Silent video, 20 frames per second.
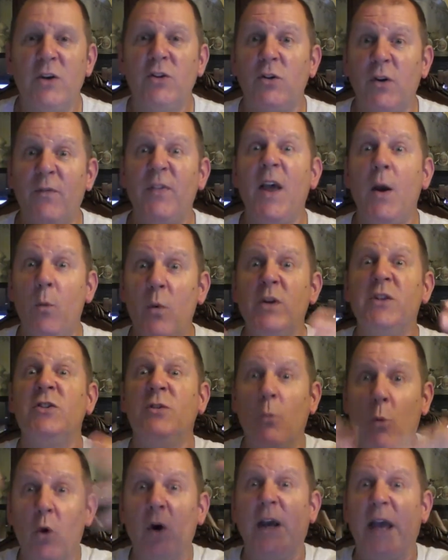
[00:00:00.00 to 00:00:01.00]
So if they win
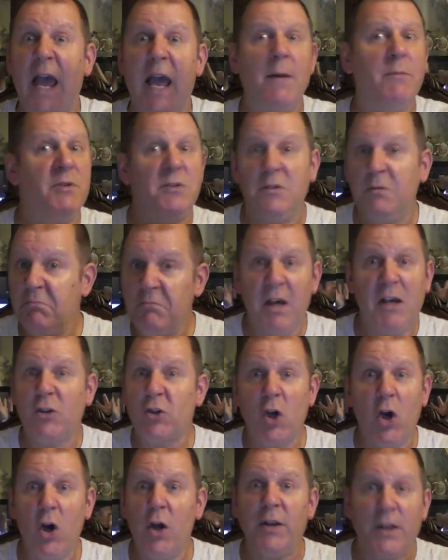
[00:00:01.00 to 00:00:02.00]
some more games, that's
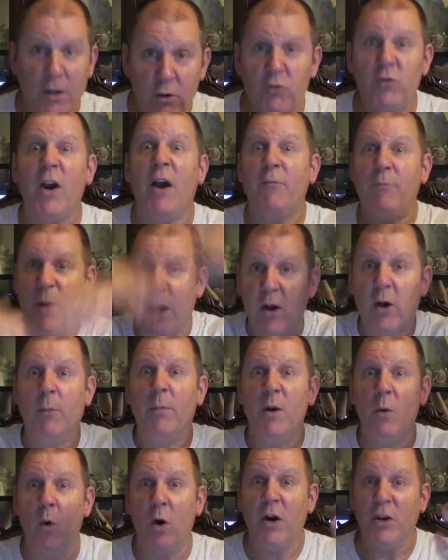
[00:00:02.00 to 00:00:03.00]
good. Their draft pick will
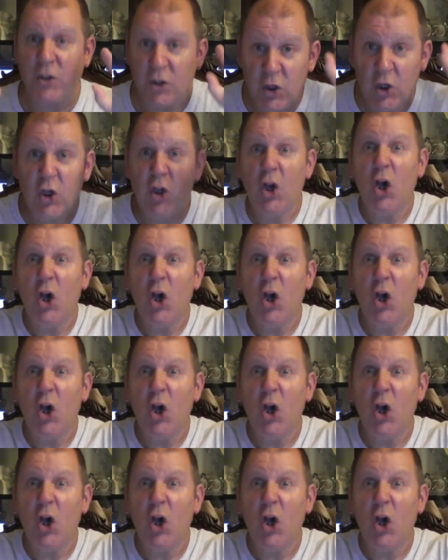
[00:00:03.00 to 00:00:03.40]
be worse.